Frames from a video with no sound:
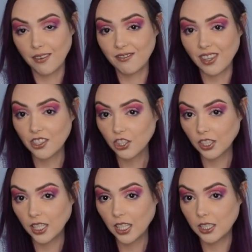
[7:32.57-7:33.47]

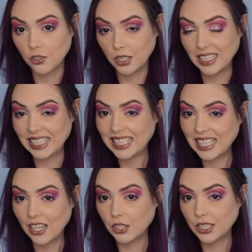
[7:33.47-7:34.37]
eventually during the
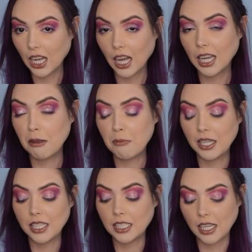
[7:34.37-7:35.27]
sale time
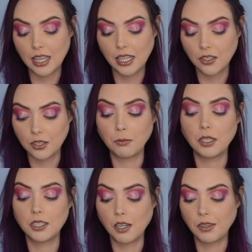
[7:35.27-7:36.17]
because because I think there's some
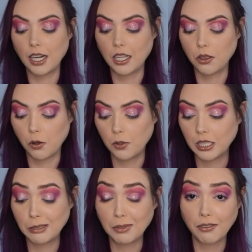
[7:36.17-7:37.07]
good stuff that I can throw
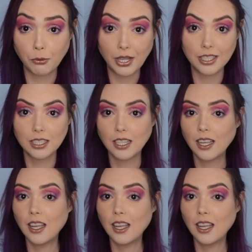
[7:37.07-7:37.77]
into some giveaways.